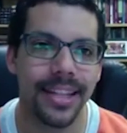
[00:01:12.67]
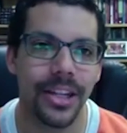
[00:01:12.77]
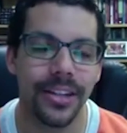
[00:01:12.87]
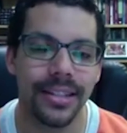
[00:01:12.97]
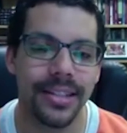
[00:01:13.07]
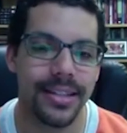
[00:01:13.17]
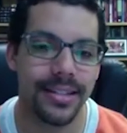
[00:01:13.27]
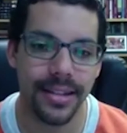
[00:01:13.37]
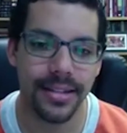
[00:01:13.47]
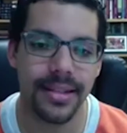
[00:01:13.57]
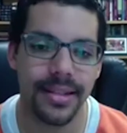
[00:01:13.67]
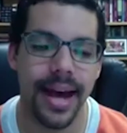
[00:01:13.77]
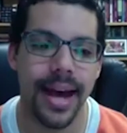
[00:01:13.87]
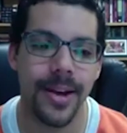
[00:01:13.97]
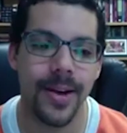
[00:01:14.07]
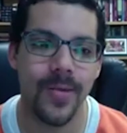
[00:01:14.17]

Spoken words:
that there is a sense that